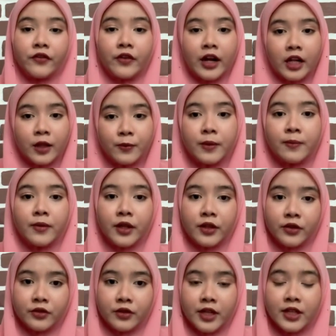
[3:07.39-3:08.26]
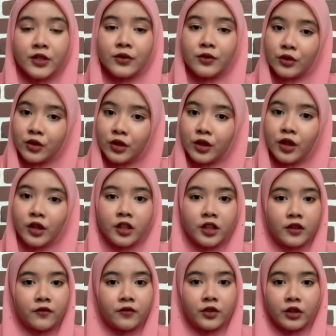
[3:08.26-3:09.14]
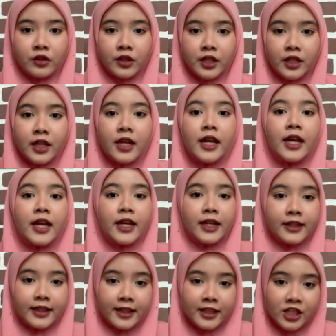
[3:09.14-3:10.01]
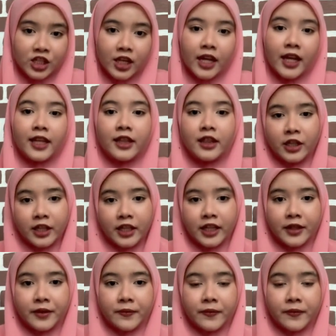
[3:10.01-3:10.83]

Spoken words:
Albert Bandura's social cognitive theory in teaching and learning.